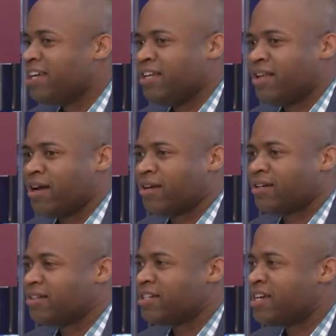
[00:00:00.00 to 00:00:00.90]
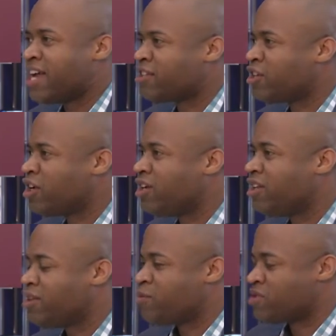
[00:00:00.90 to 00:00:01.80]
There
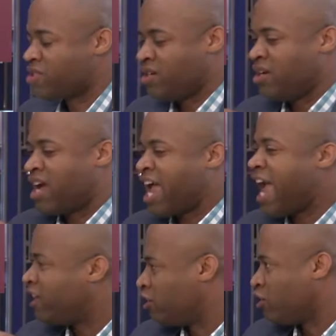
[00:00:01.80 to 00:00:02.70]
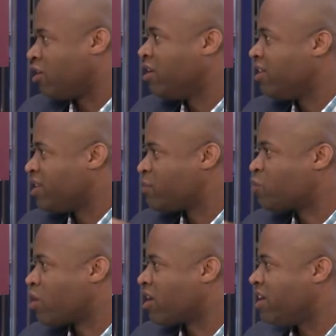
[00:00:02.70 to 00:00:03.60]
was a handler that was
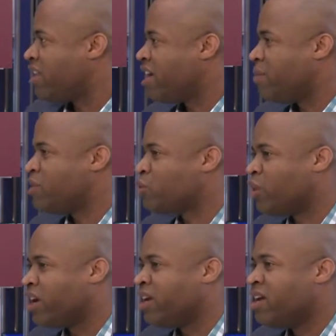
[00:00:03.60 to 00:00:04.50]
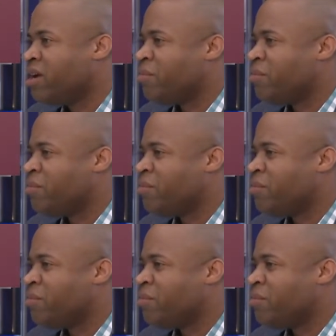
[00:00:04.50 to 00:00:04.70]
working in between,